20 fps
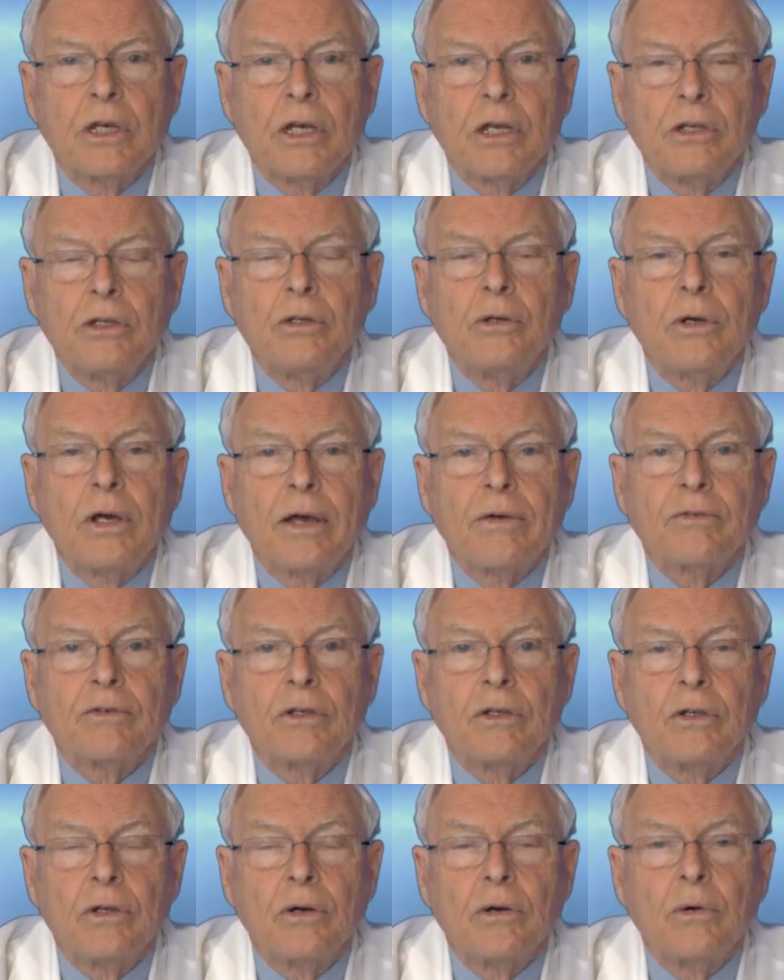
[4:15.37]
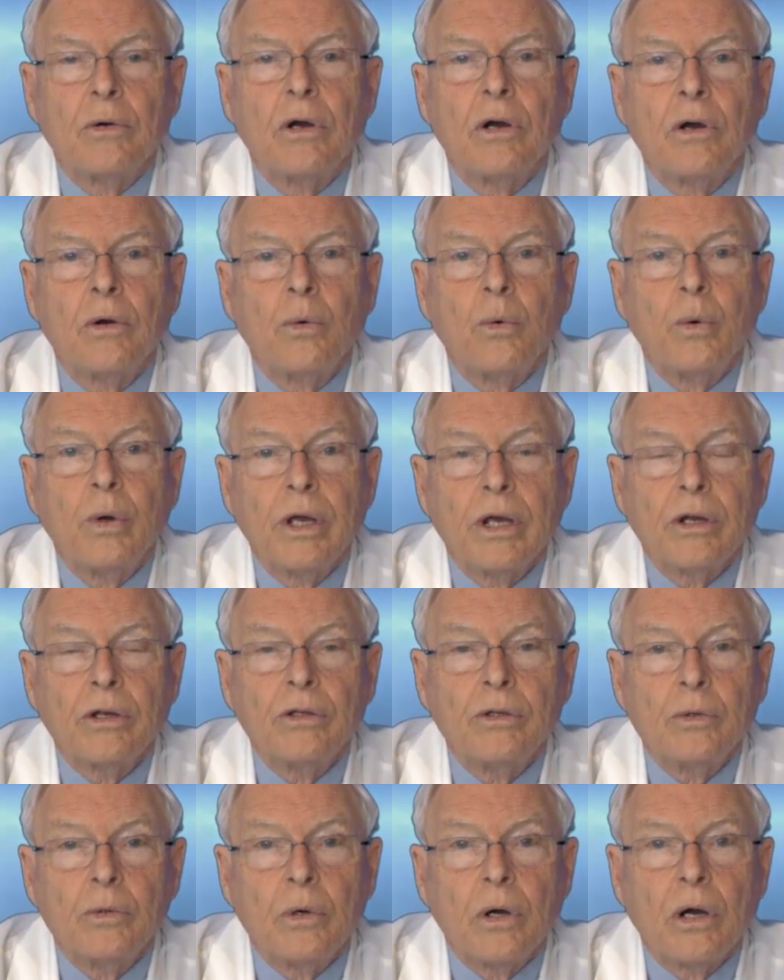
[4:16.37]
and you have to know where
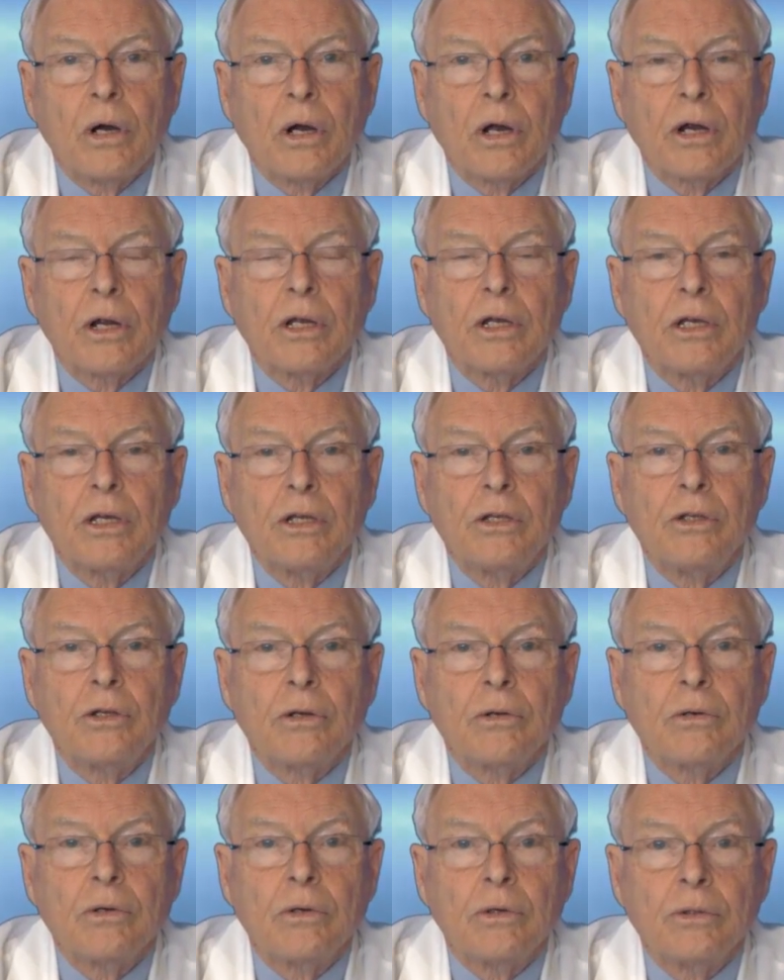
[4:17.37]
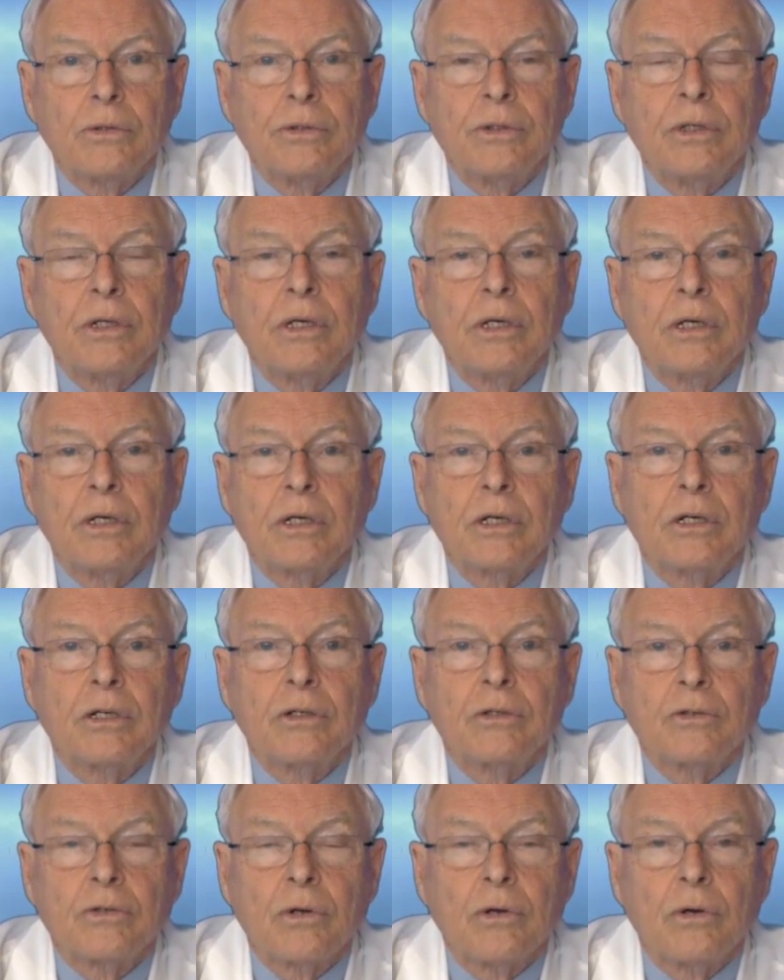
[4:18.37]
you are in your own
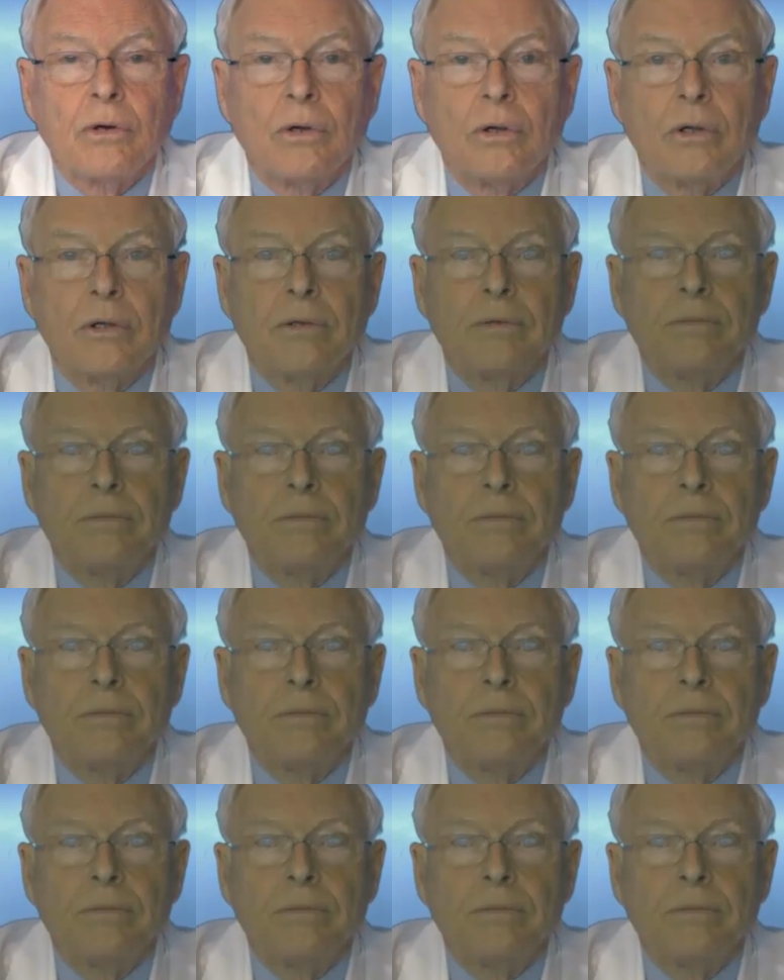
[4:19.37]
control.